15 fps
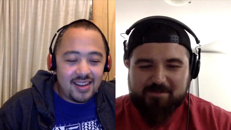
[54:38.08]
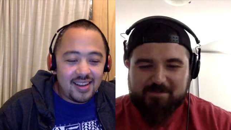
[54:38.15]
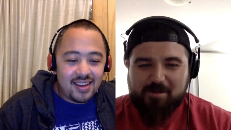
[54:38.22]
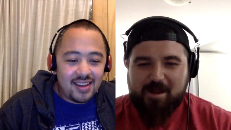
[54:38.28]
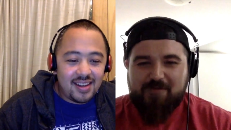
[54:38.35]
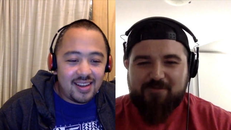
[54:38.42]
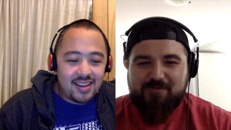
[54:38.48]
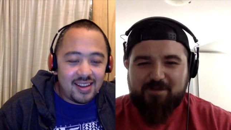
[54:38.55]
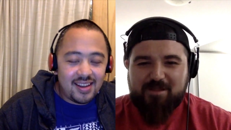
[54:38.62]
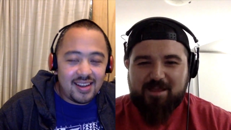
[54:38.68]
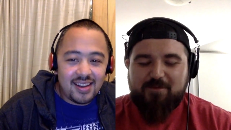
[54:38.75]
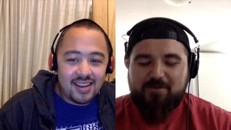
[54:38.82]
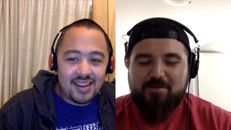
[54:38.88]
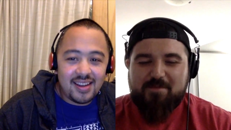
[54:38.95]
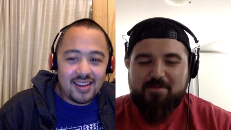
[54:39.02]
Speaker 1: is, but I feel
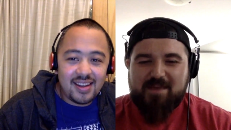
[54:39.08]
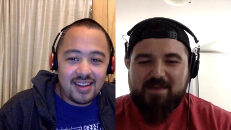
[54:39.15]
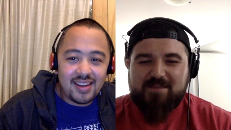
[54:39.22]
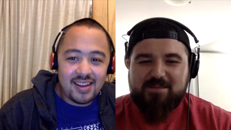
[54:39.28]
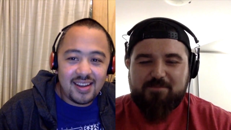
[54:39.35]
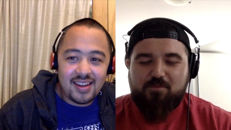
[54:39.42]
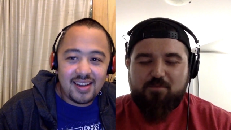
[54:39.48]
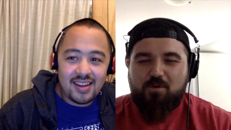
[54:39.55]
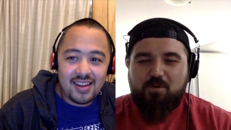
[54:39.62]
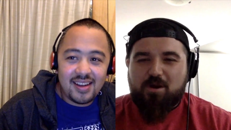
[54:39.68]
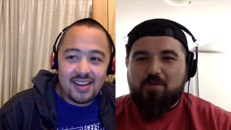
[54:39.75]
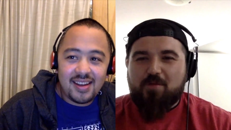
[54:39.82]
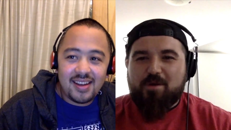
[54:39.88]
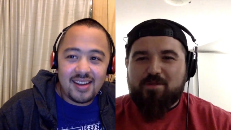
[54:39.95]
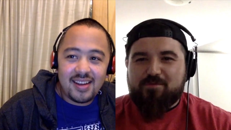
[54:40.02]
like we managed to
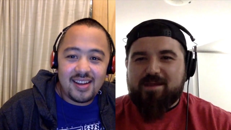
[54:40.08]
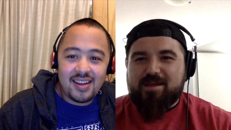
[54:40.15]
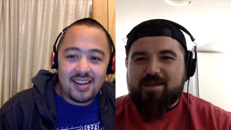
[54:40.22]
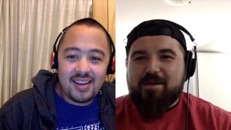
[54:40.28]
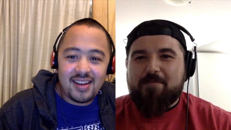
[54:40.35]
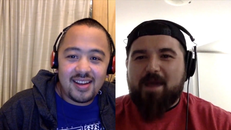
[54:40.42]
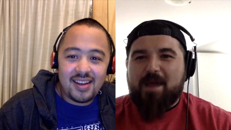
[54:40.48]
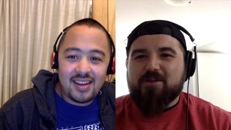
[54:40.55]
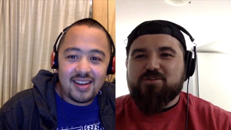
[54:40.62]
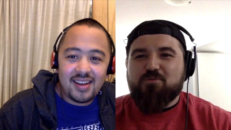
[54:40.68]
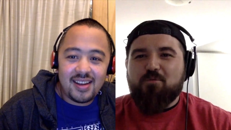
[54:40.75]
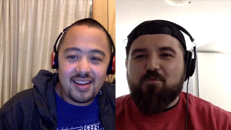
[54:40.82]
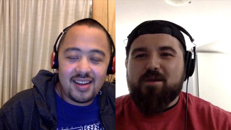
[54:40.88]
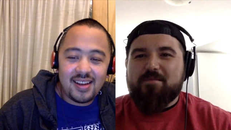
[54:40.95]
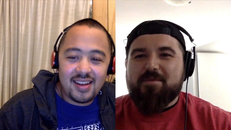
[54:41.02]
work our way through that in about
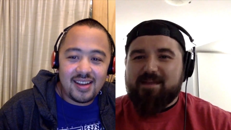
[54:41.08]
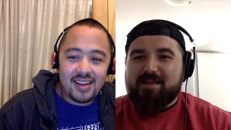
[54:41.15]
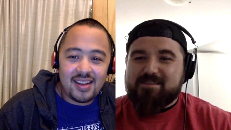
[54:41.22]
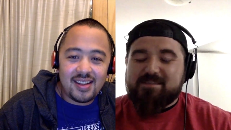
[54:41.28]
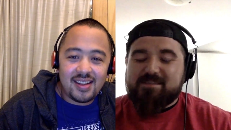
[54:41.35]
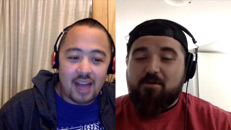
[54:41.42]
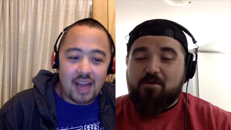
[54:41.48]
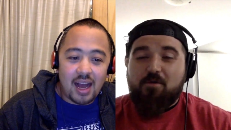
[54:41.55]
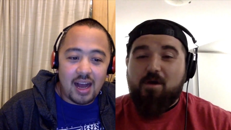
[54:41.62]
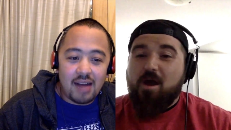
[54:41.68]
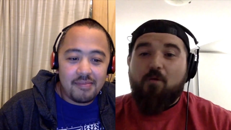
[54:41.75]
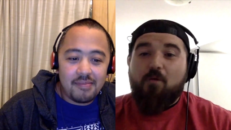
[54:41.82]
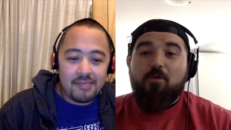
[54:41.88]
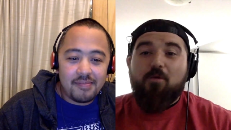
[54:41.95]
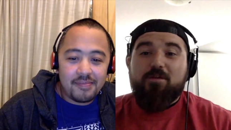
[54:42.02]
20 minutes. So
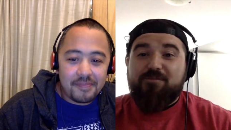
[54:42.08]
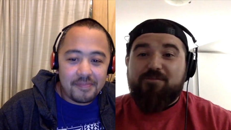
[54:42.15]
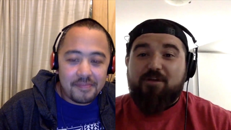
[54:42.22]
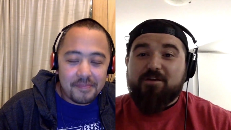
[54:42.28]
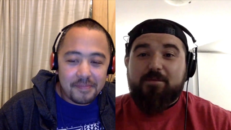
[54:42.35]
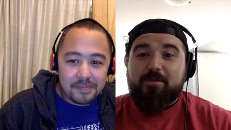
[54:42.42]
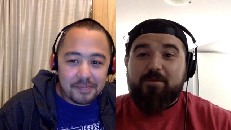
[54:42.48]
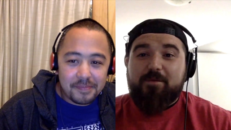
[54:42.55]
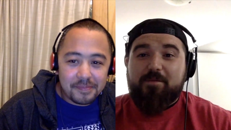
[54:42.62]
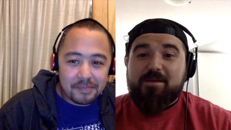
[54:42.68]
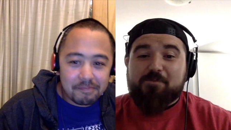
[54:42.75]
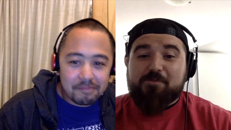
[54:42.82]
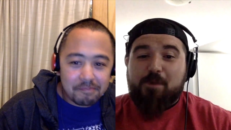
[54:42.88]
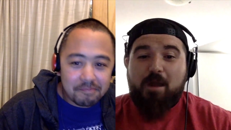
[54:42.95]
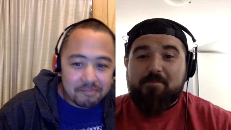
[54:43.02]
what the fuck
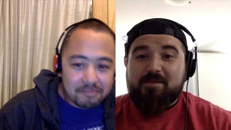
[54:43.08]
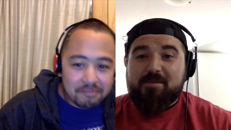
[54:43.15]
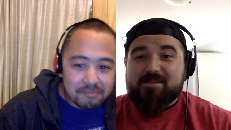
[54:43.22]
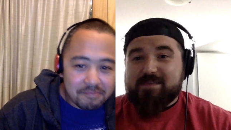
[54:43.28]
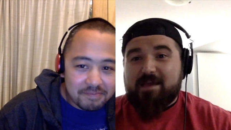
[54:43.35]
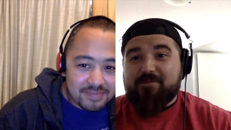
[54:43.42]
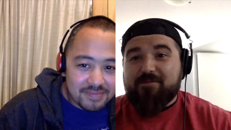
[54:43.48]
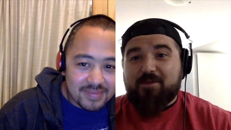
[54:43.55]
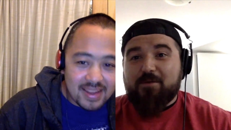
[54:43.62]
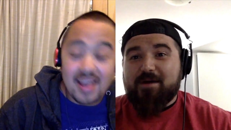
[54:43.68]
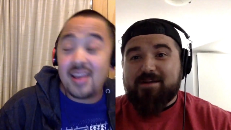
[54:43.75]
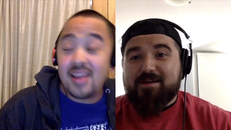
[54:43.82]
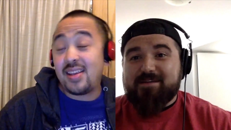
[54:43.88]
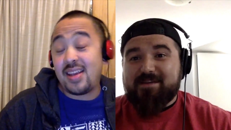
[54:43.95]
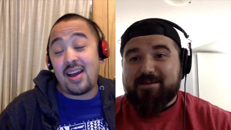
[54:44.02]
WWE's problem is, I have no
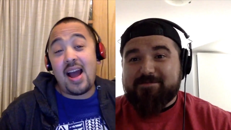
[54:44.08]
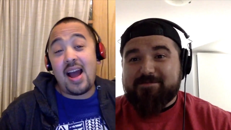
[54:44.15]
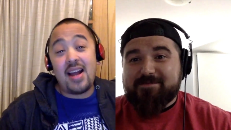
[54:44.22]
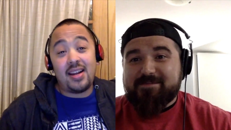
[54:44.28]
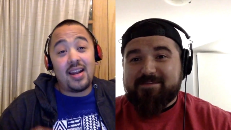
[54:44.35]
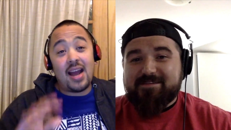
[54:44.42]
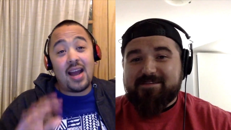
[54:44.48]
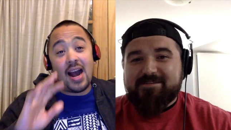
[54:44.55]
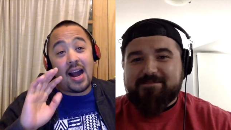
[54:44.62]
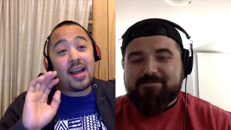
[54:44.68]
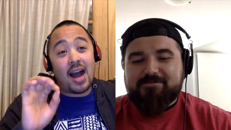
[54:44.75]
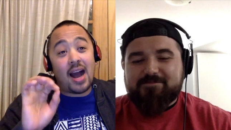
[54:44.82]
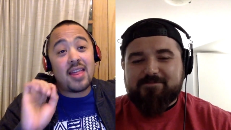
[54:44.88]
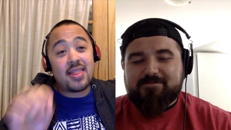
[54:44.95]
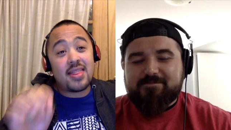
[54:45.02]
idea.
Speaker 2: Yeah, and
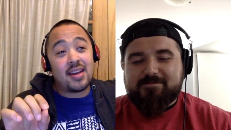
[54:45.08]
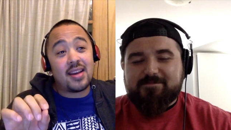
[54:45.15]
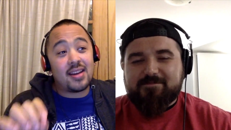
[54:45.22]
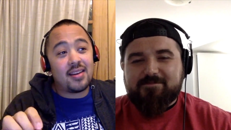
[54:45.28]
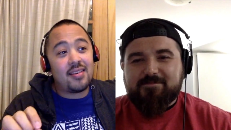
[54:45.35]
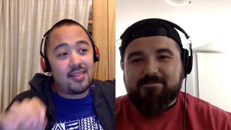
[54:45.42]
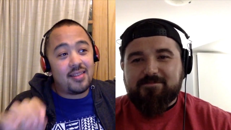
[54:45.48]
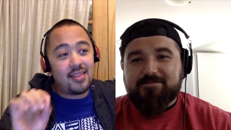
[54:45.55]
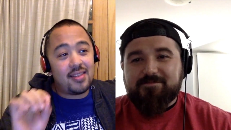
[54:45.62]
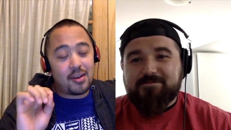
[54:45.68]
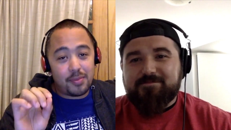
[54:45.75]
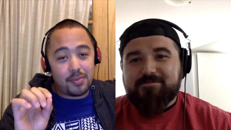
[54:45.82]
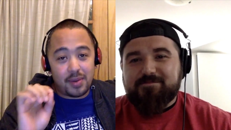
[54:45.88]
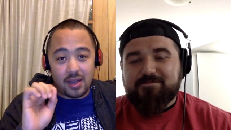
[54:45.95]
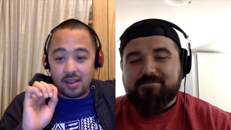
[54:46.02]
I think
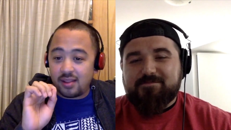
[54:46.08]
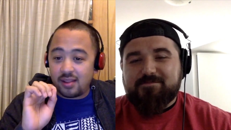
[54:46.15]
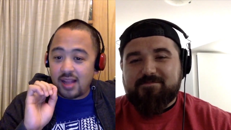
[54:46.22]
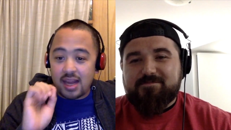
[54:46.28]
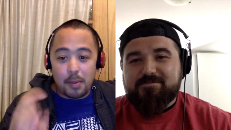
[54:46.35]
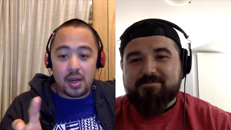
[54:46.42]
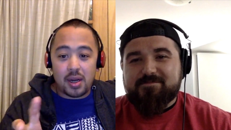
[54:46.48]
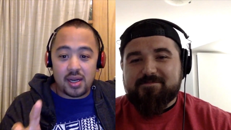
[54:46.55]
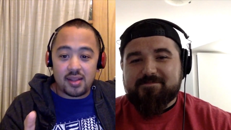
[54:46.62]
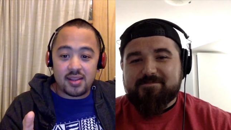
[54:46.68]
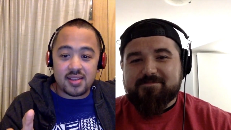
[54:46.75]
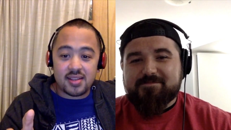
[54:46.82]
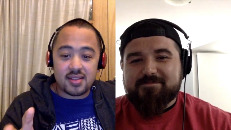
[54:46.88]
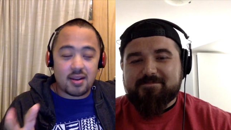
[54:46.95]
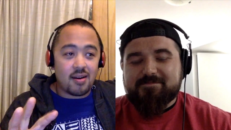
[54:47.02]
there would be a lot of money
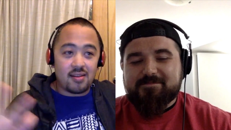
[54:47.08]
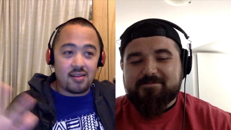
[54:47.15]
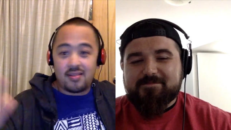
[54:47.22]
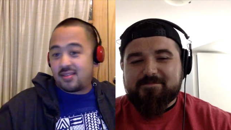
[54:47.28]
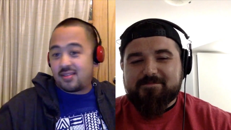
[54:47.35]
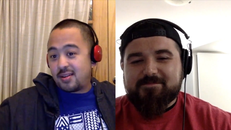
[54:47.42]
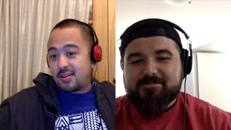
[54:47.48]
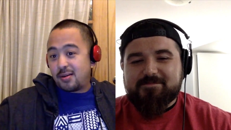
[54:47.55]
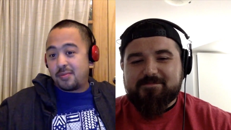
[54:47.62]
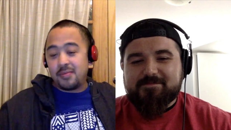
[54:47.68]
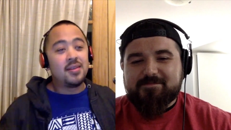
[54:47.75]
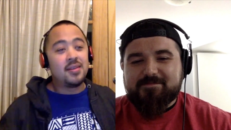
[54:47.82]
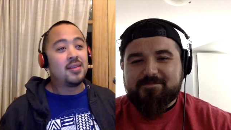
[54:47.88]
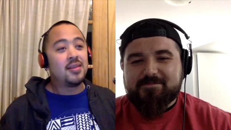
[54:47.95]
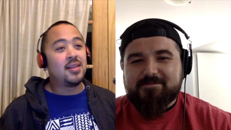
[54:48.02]
on this card. So
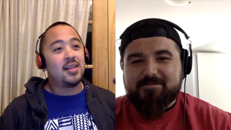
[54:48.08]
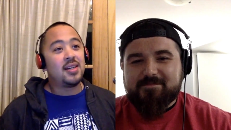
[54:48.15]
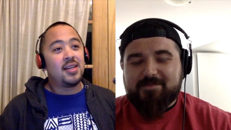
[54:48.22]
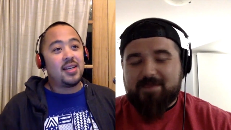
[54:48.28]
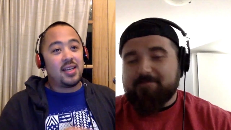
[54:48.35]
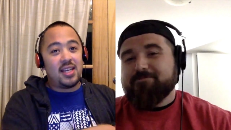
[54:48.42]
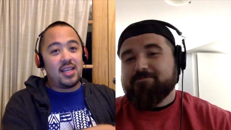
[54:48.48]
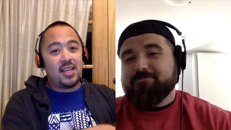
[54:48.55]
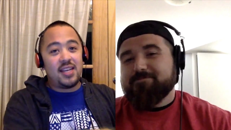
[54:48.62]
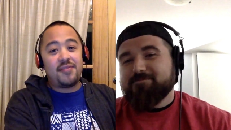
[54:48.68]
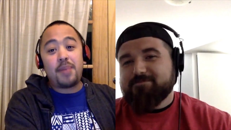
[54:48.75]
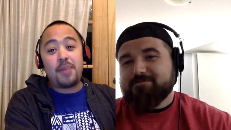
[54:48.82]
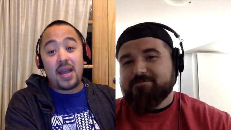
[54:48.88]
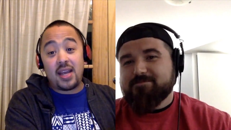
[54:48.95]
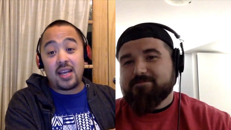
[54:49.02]

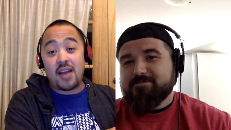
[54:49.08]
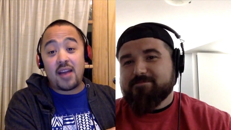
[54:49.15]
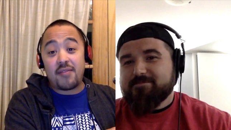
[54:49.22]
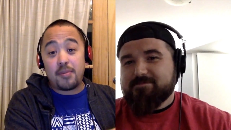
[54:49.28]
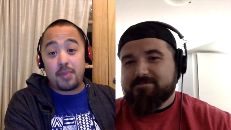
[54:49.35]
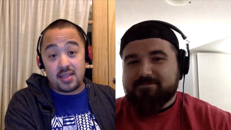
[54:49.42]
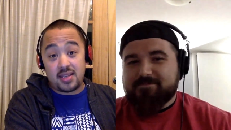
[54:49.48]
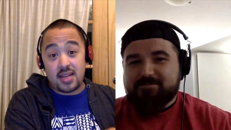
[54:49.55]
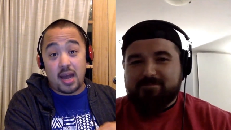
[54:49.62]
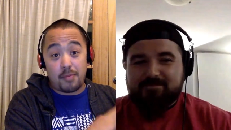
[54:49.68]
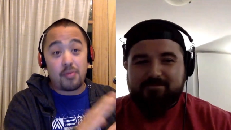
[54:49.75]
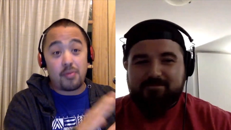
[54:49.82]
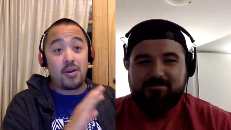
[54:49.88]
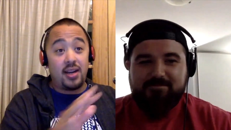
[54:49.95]
even paying everybody top